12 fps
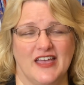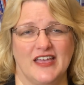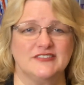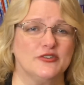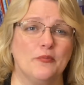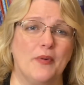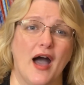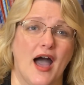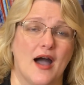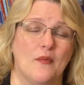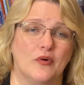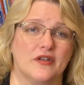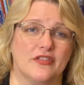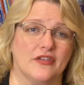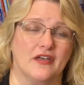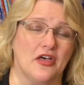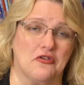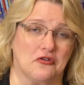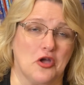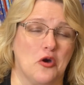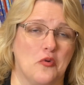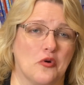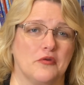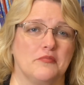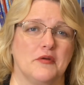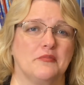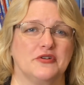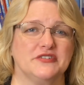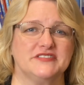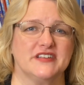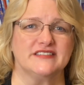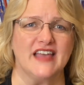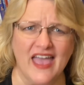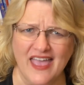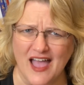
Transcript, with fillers: And so Bob, one of the other cohort members, says, Hey,